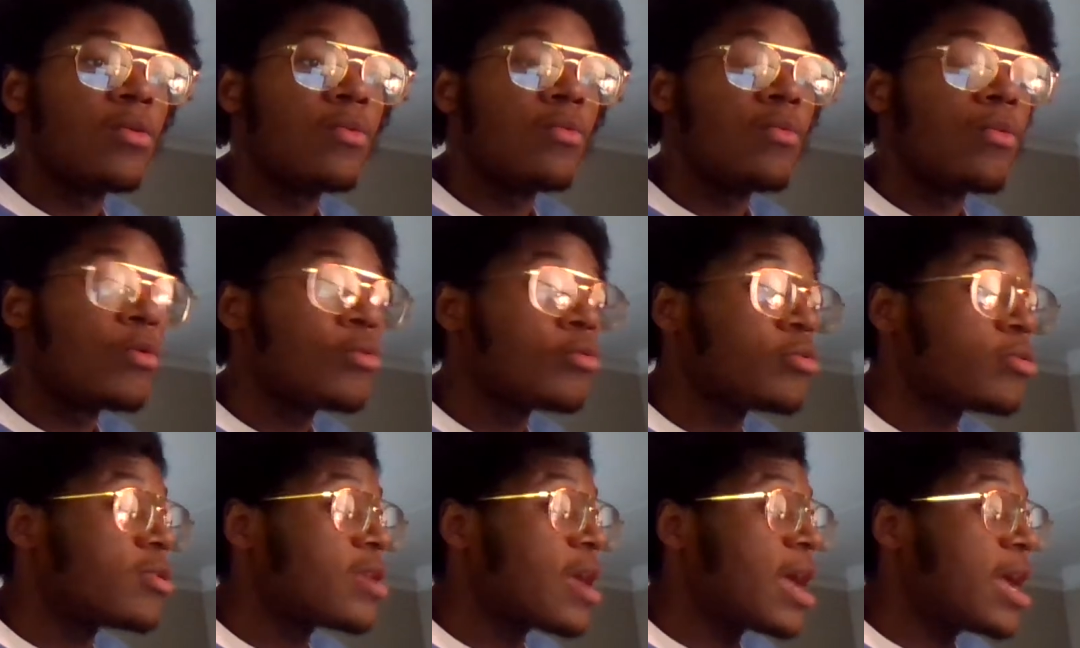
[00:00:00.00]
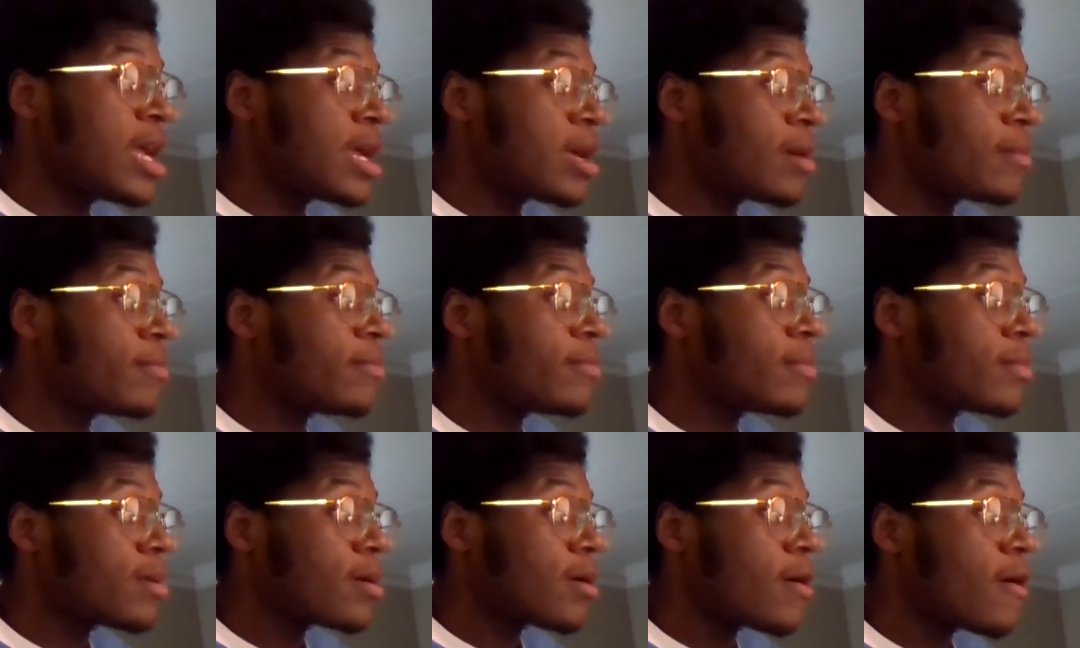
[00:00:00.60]
well, damn,
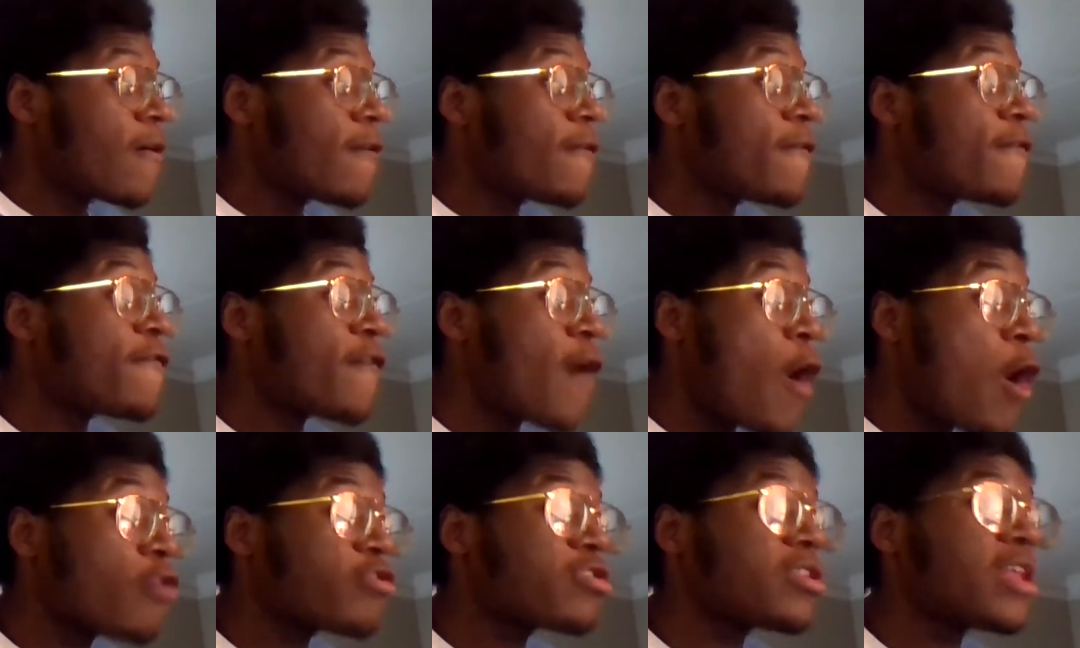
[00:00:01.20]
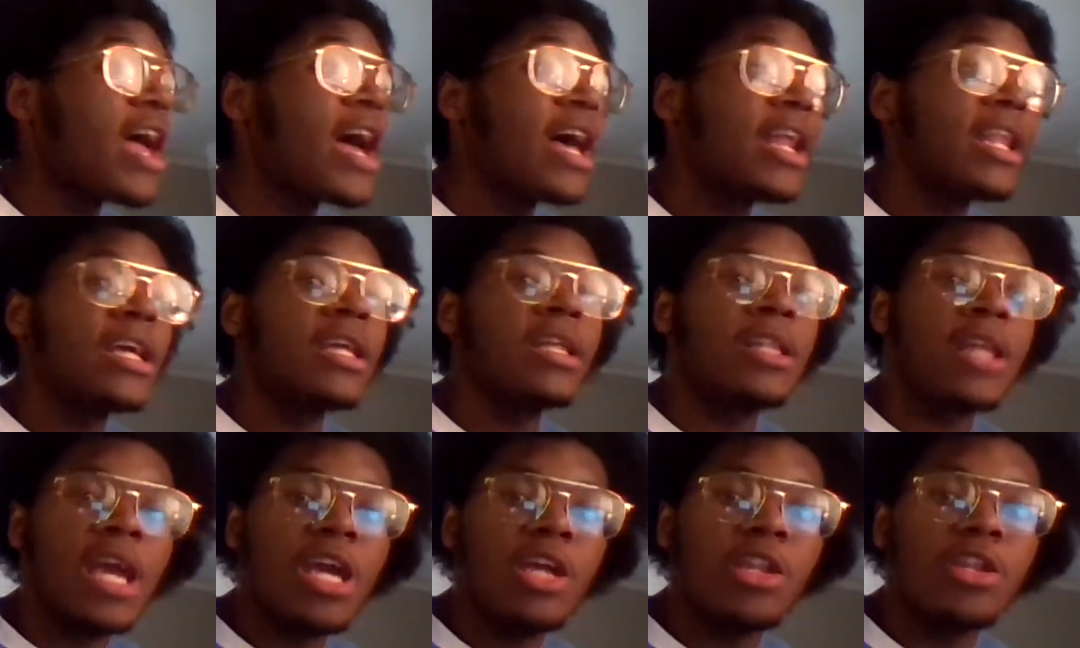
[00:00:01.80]
false
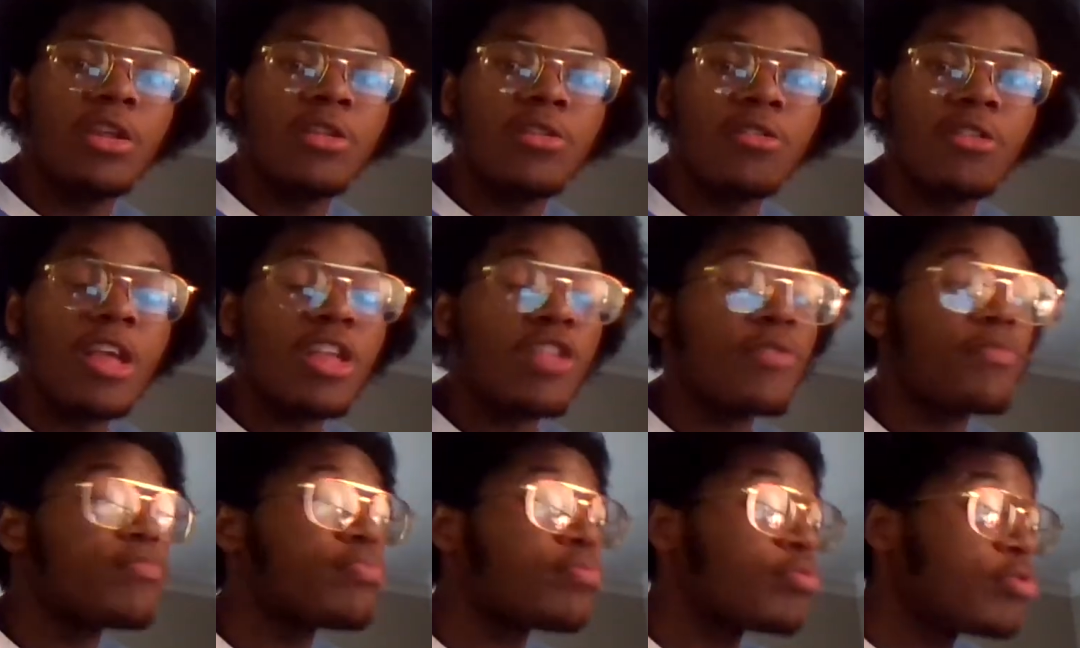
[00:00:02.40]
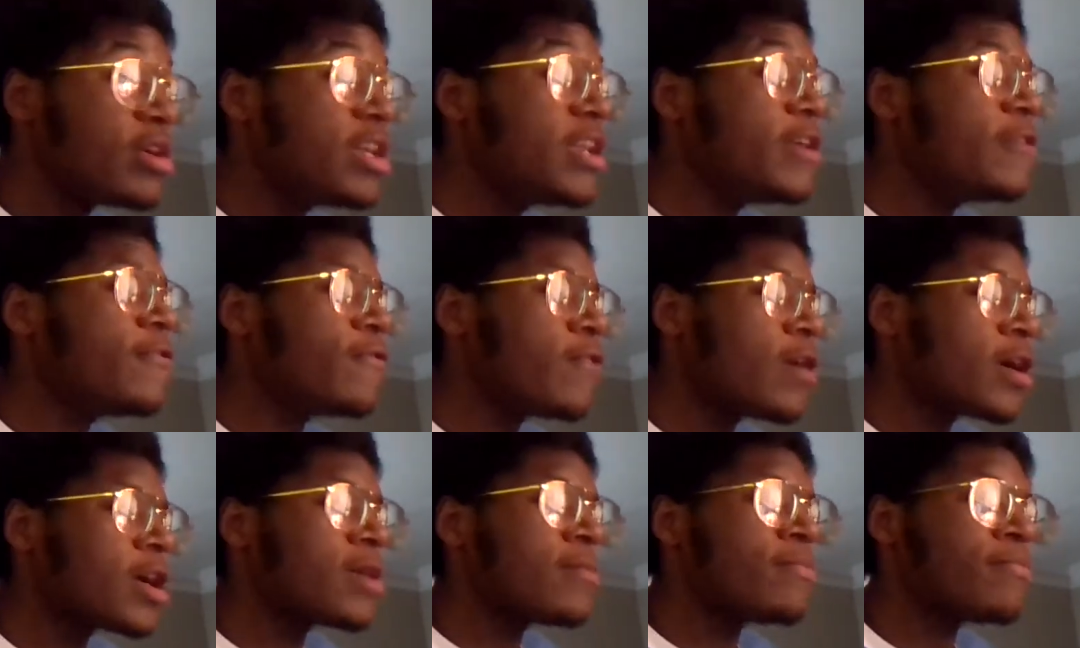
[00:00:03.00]
allegations. That's pretty
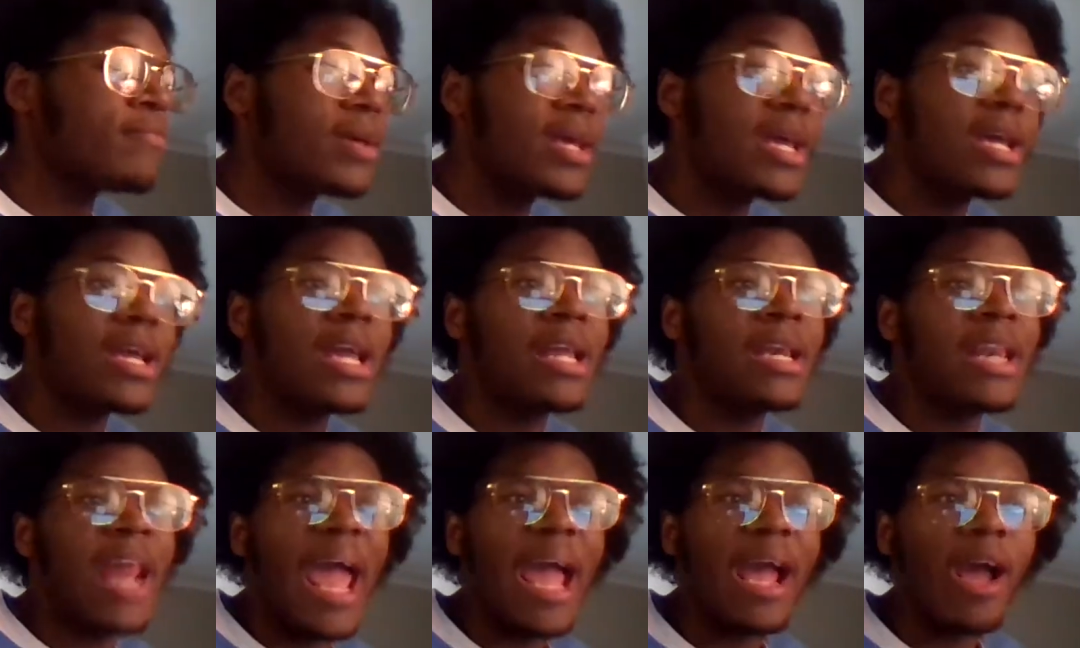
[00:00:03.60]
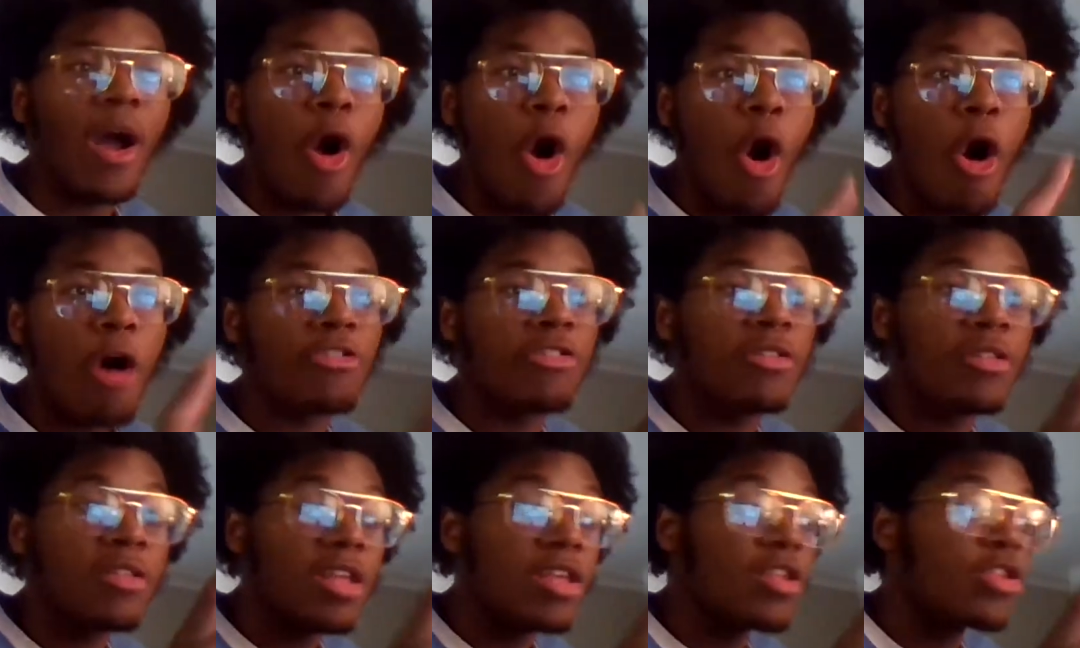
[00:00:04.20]
fucking big. And that
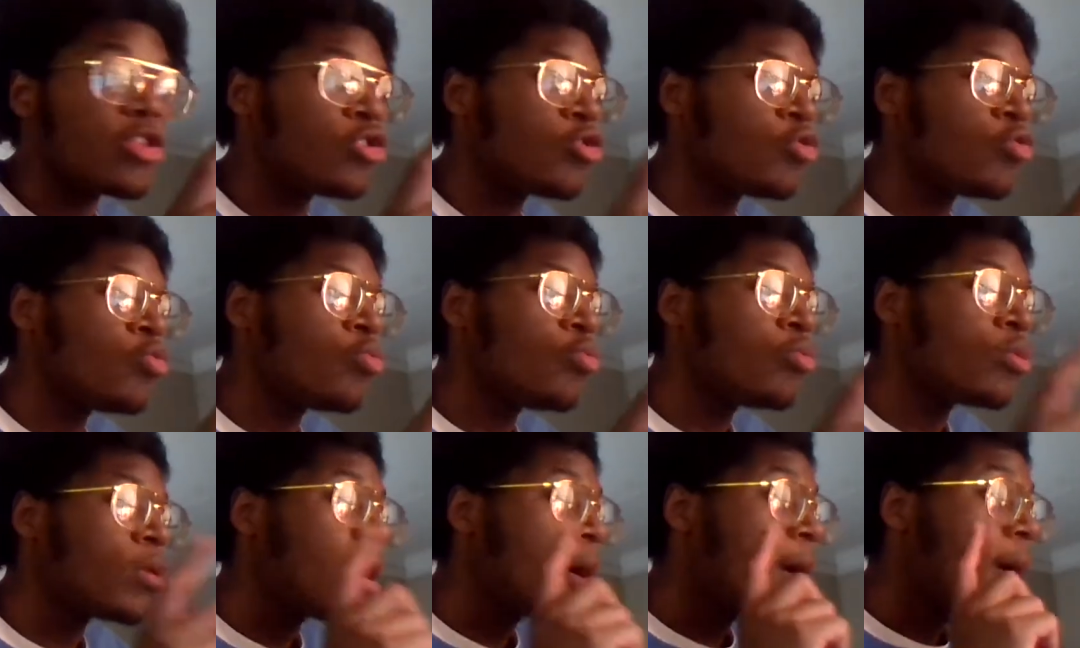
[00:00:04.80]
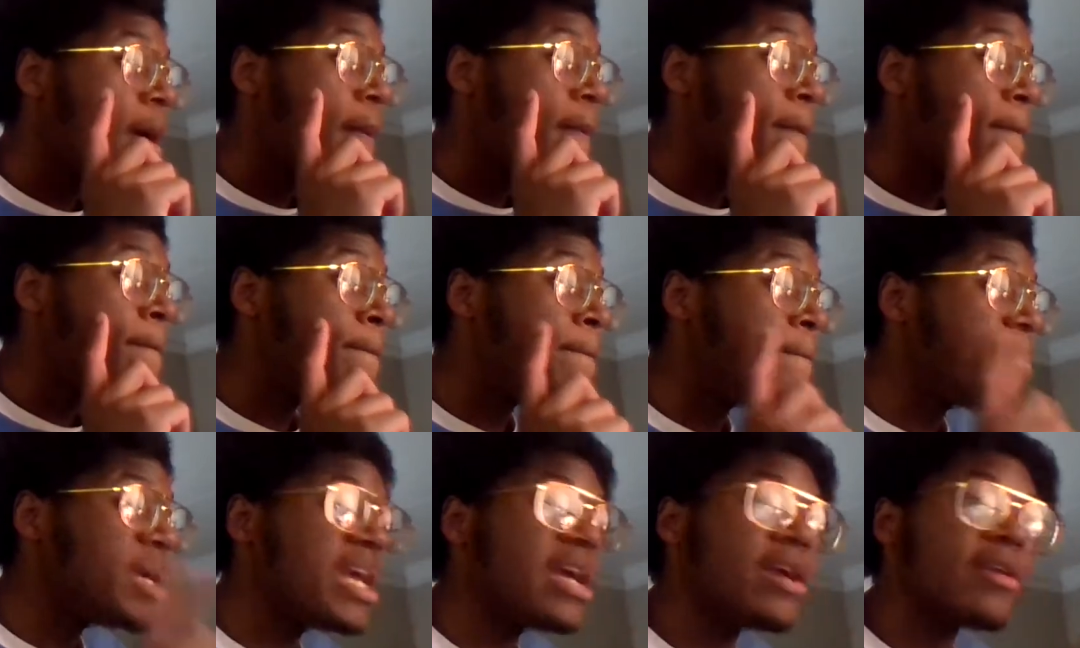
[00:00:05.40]
cost this dude
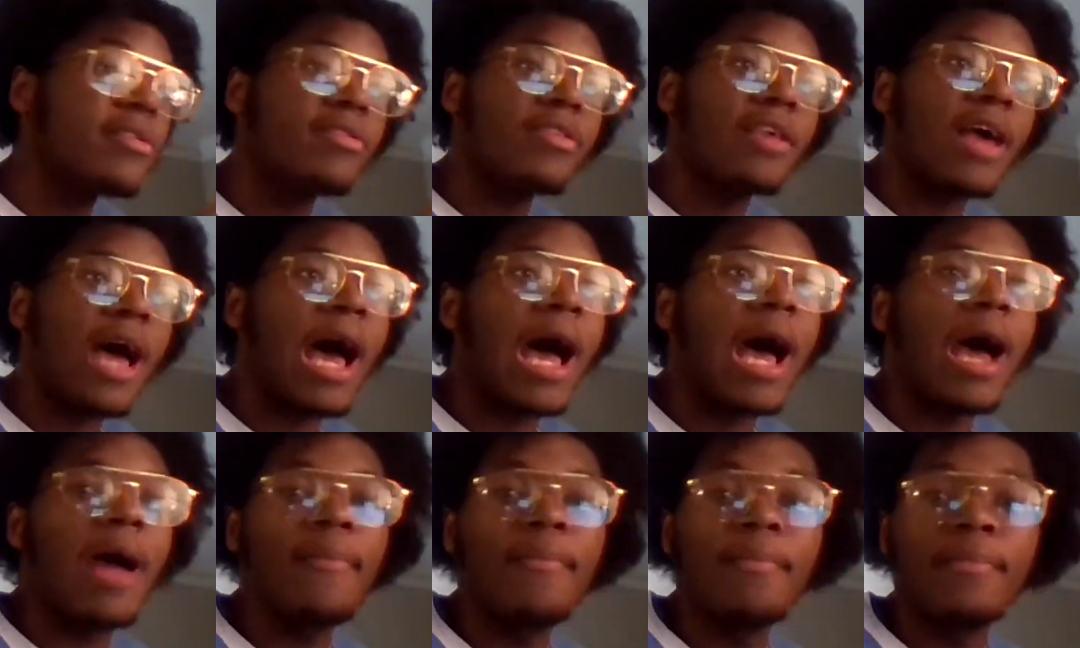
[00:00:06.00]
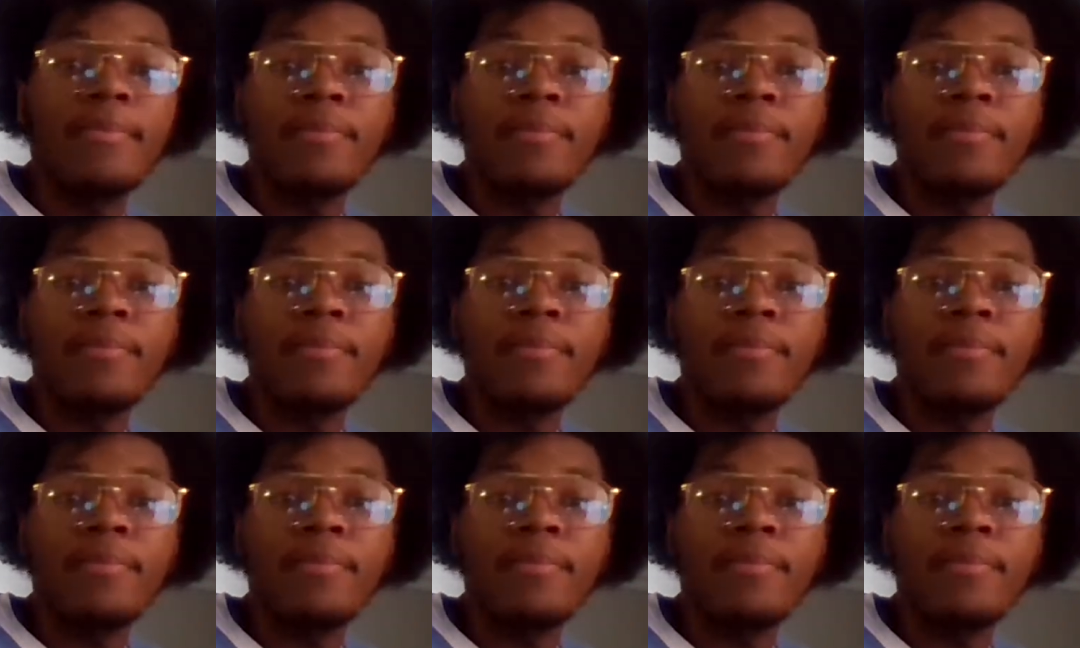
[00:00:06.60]
big time.